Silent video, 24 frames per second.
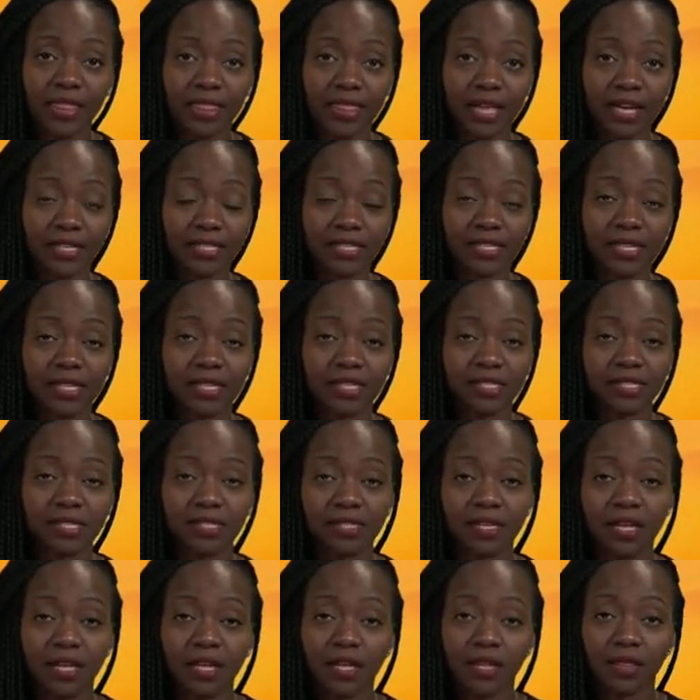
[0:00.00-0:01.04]
That
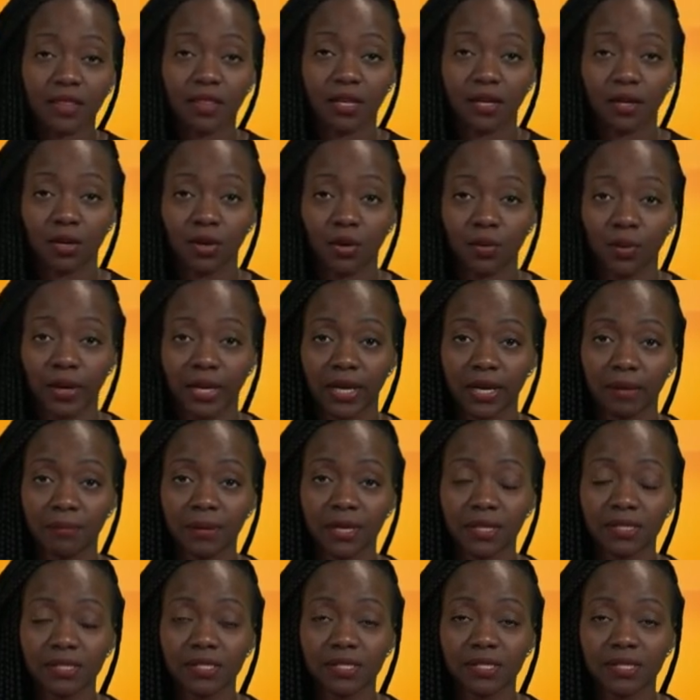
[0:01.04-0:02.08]
is the lower
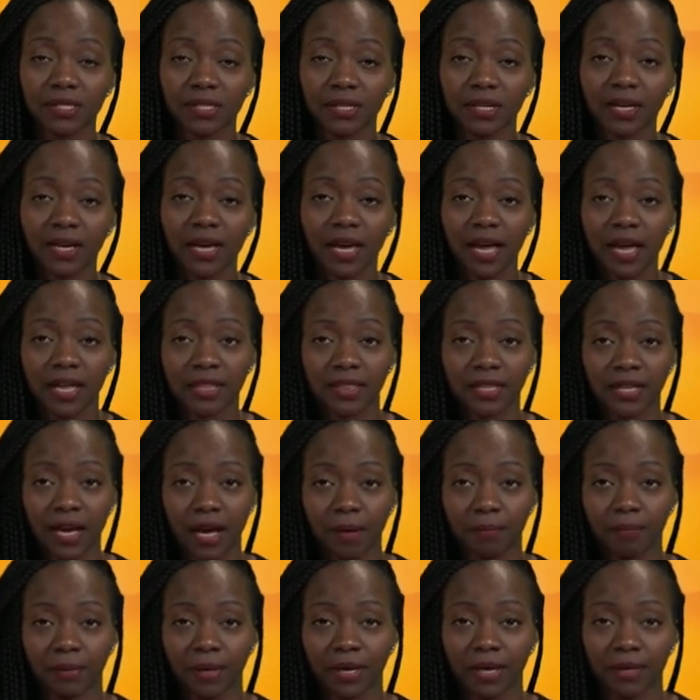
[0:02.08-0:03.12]
limit and the
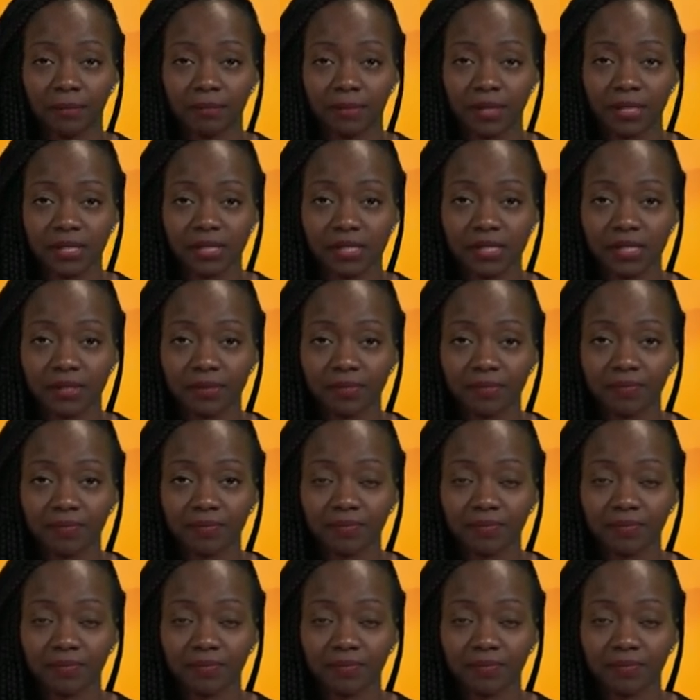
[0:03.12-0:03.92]
upper limit.